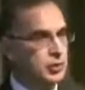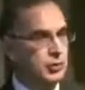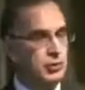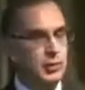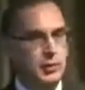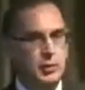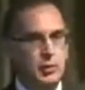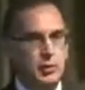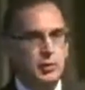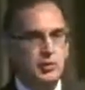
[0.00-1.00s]
Jew,
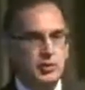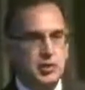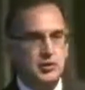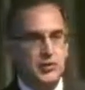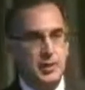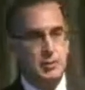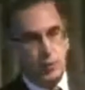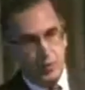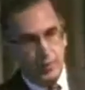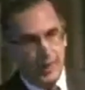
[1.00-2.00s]
who suggests that
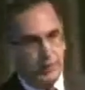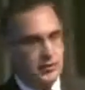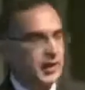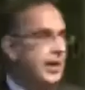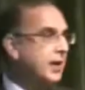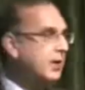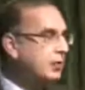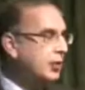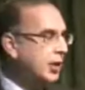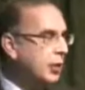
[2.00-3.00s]
both Hamas and
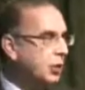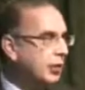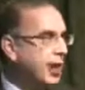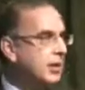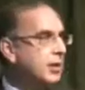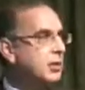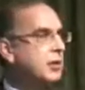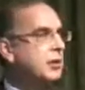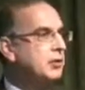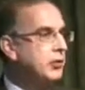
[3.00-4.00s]
Israel were likely
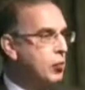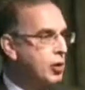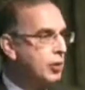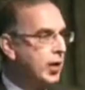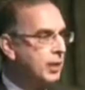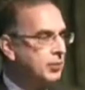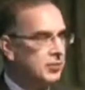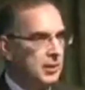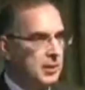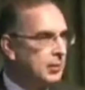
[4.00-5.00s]
guilty of war
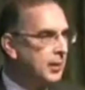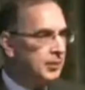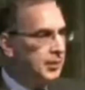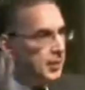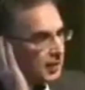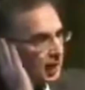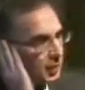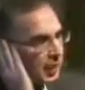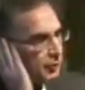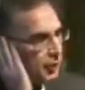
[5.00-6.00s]
crimes. People didn't hear the
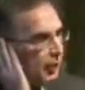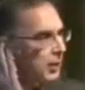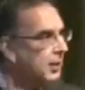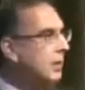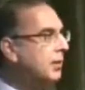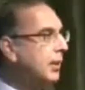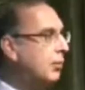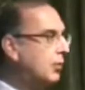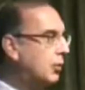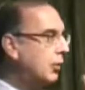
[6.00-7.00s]
Hamas part, they
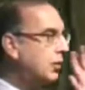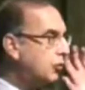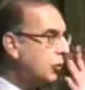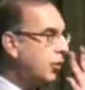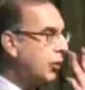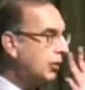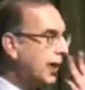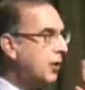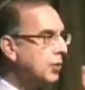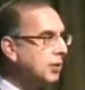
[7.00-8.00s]
heard the Israel part
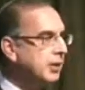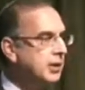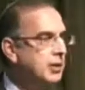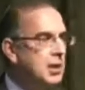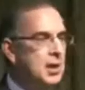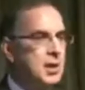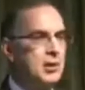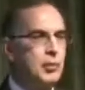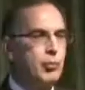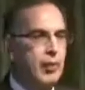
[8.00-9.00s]
loud and clear.
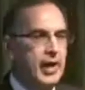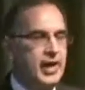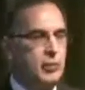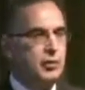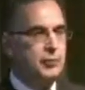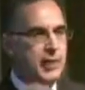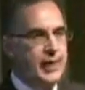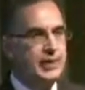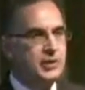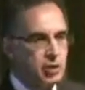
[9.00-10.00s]
The brand was
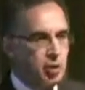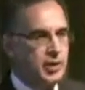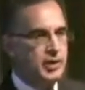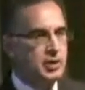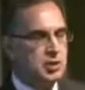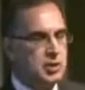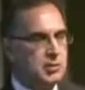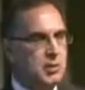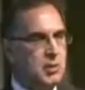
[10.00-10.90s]
badly tarnished.